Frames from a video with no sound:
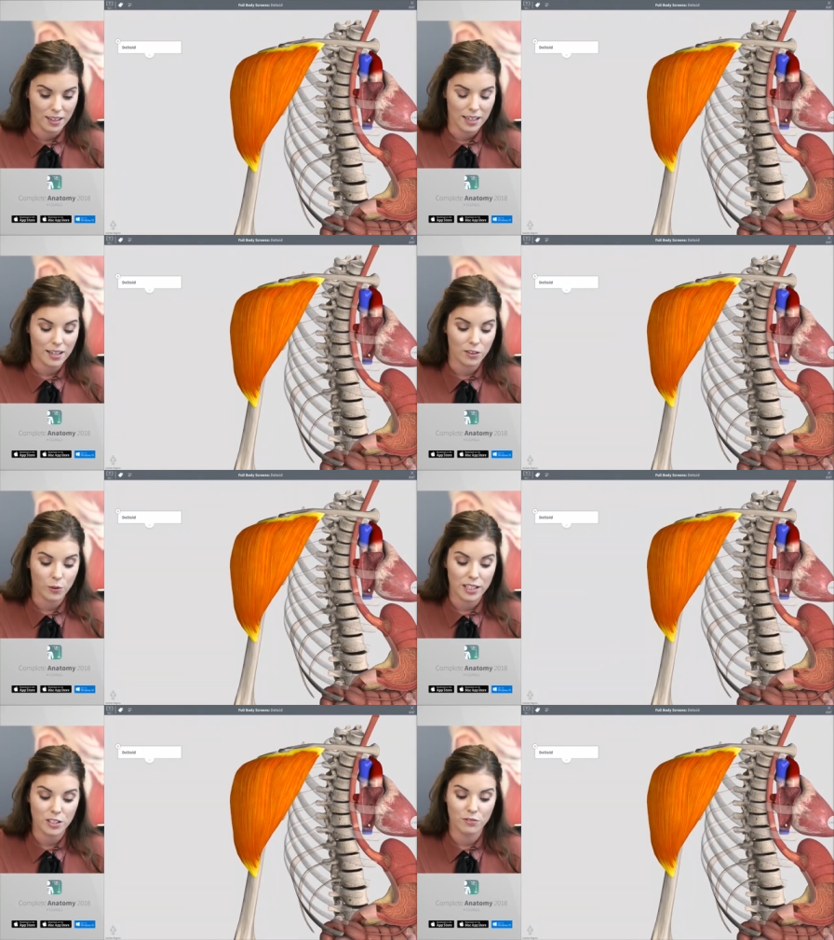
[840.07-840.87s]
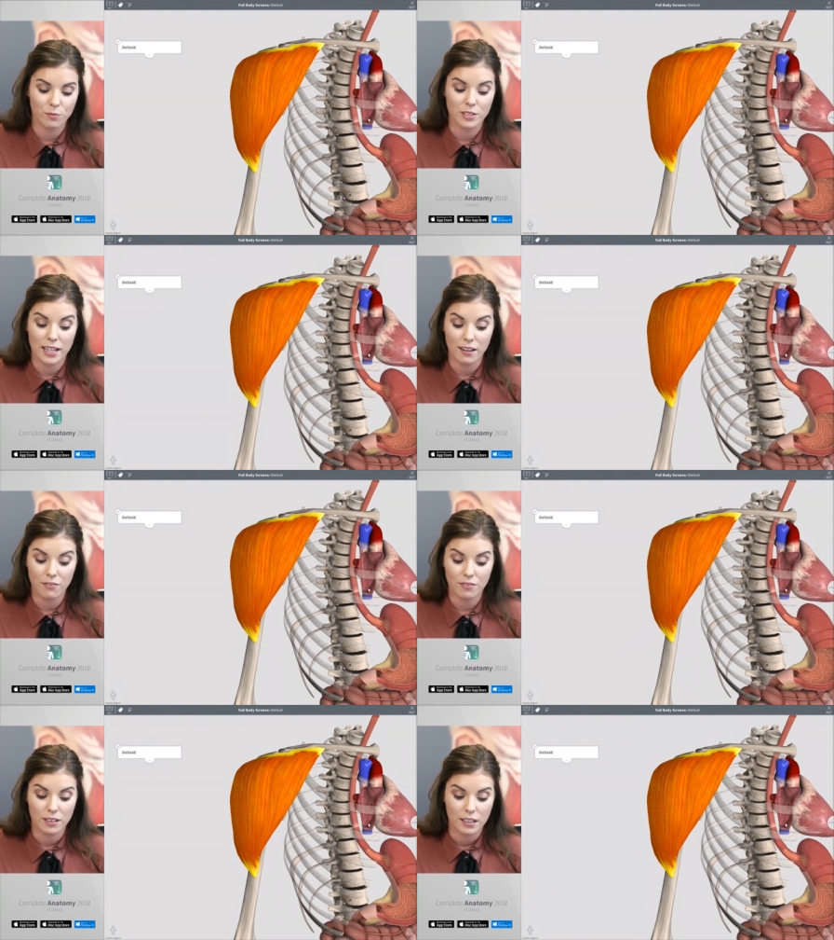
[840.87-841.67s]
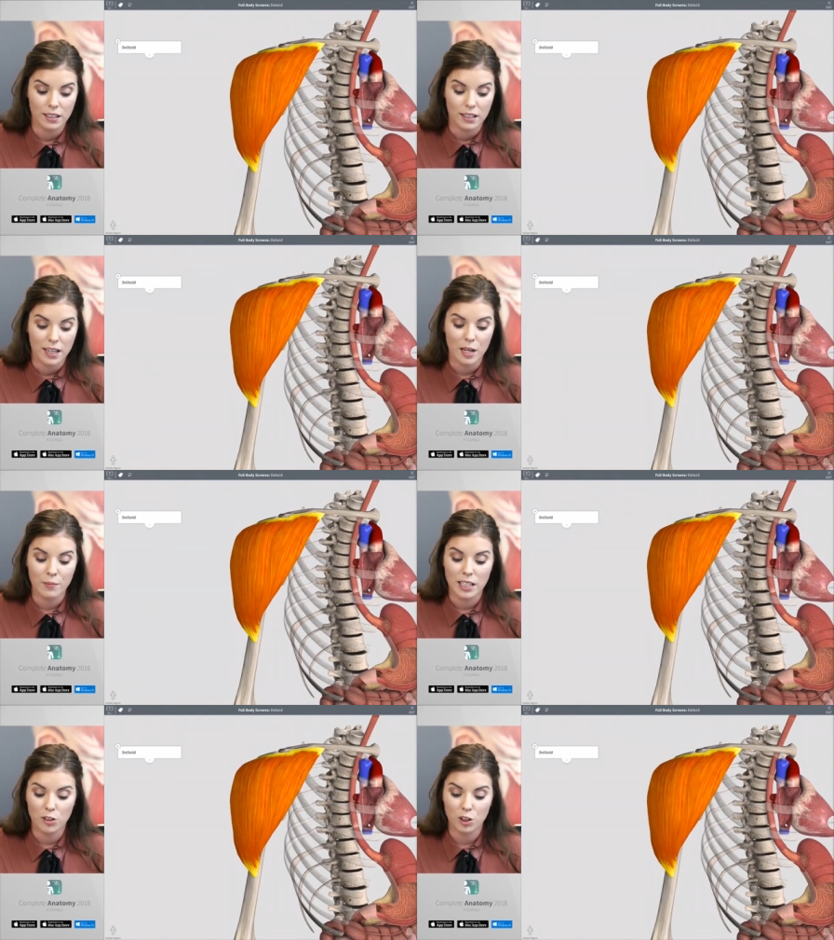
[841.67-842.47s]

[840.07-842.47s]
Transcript: I have a question from Jeff. How many